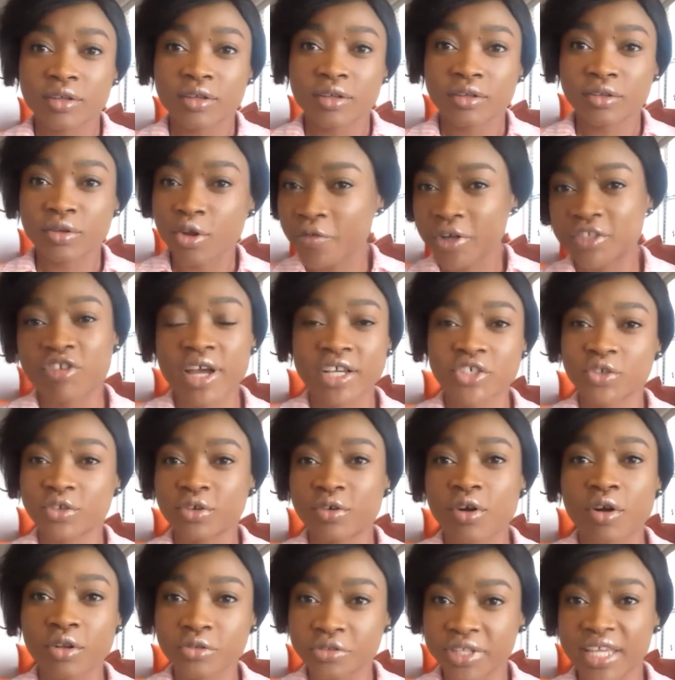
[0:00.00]
the law of
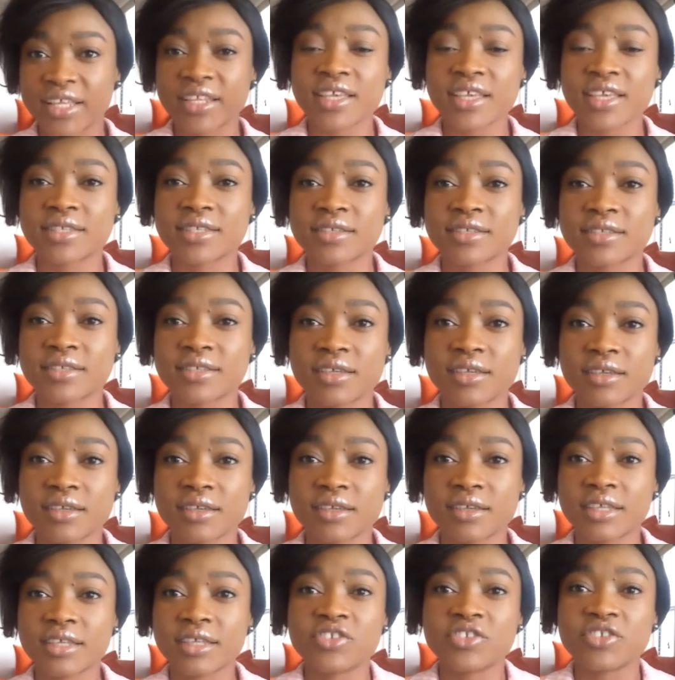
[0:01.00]
attraction or all the
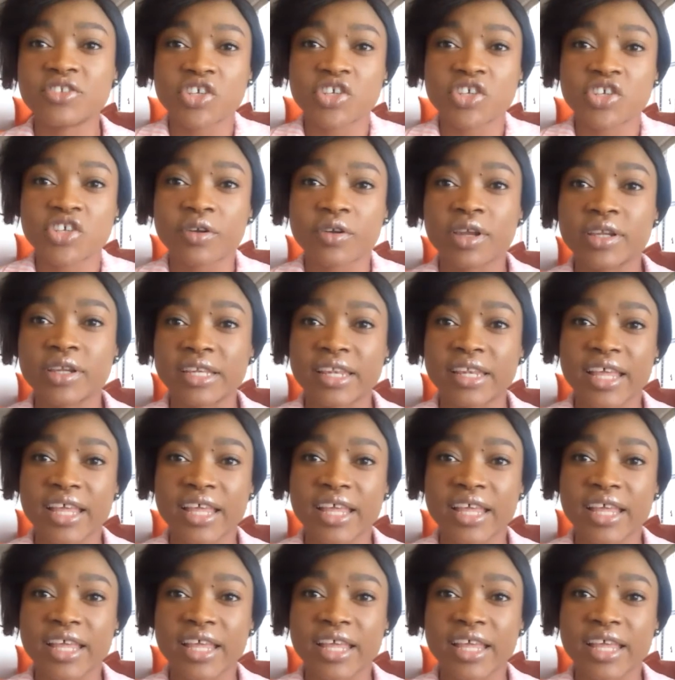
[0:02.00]
techniques.